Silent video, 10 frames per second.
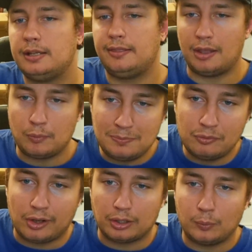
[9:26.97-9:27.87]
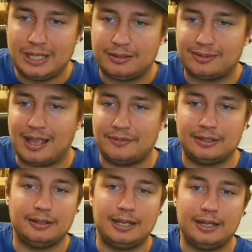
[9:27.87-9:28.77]
Then we move on to week
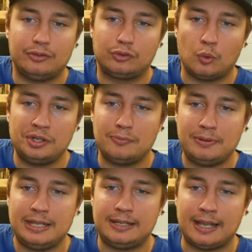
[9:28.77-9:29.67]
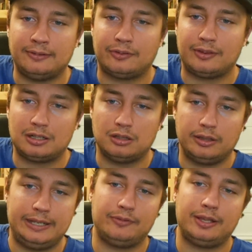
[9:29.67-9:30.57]
seven. It is going to be against the
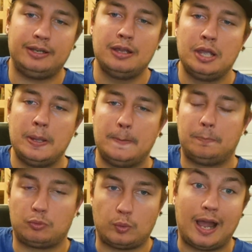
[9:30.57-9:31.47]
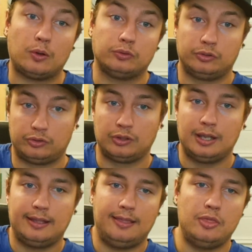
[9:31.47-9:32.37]
Cleveland Browns.
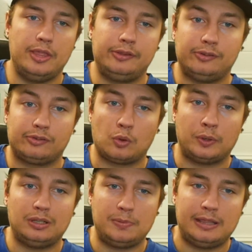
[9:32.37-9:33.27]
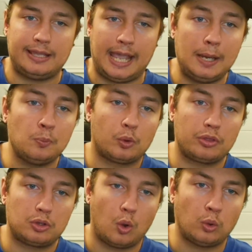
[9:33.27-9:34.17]
This is going to be the game where
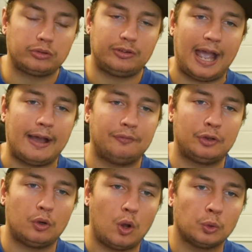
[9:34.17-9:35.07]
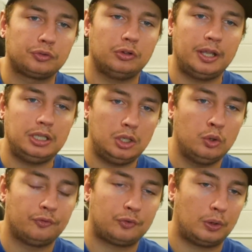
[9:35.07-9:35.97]
the Colts have their alternate
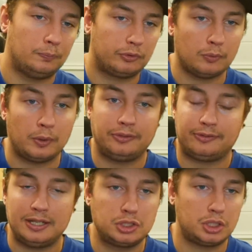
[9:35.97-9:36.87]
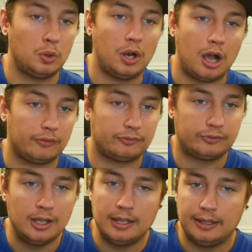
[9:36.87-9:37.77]
uniforms, the ones they showed off,
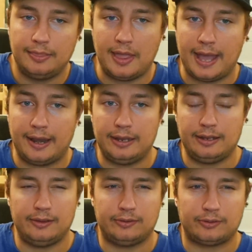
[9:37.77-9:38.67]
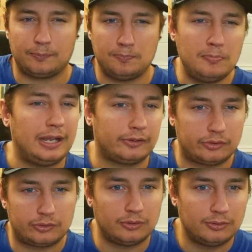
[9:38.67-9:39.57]
that is
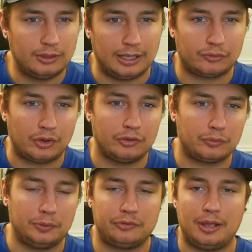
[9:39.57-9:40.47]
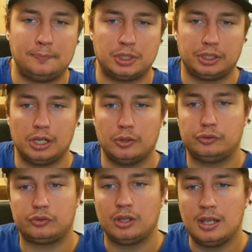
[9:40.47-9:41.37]
mixed as far as reception goes.